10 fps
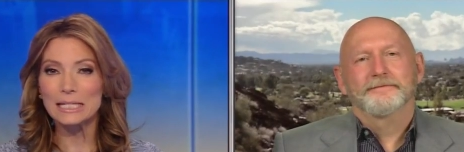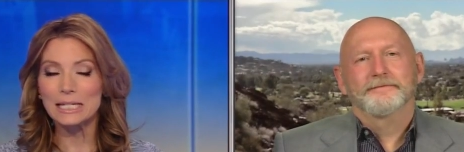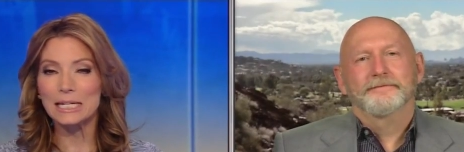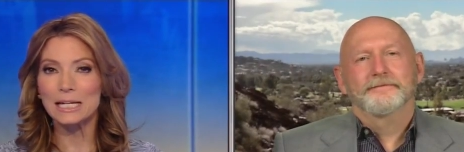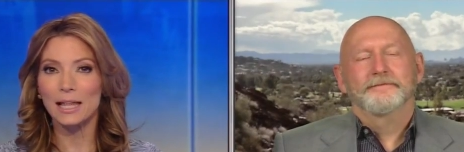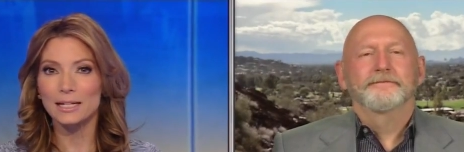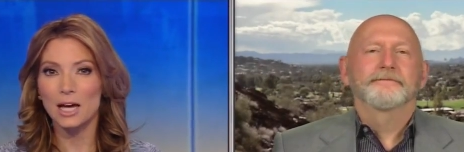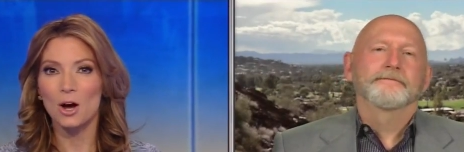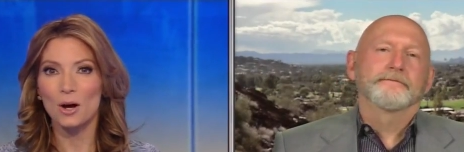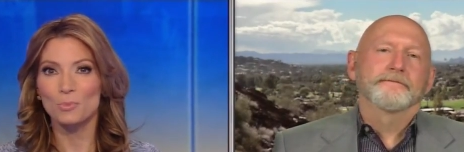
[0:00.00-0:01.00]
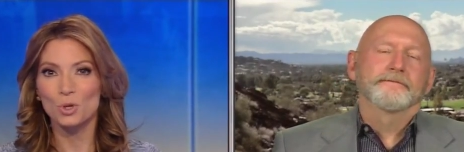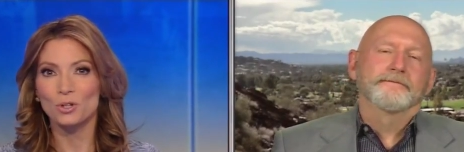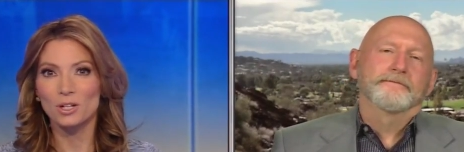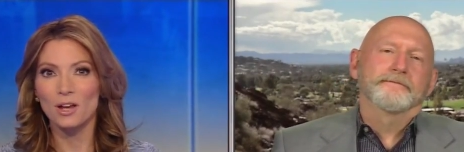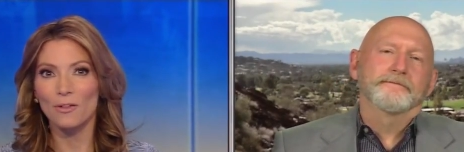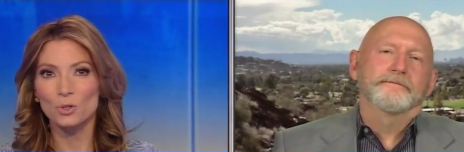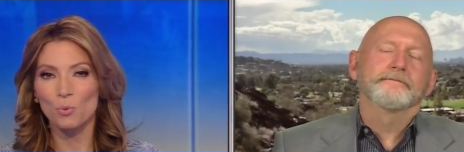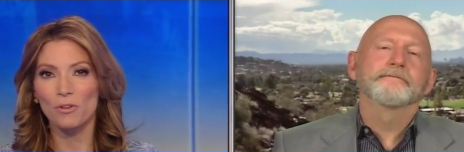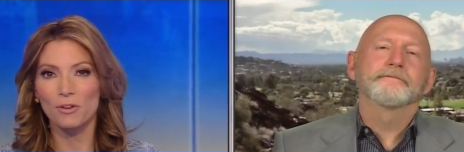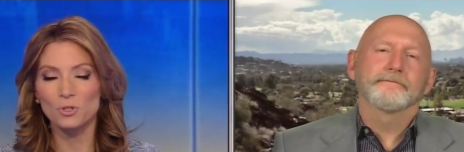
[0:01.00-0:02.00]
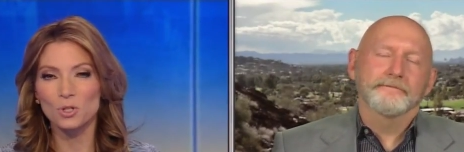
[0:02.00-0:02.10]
Speaker 1: T like Tom, trillion dollars worth of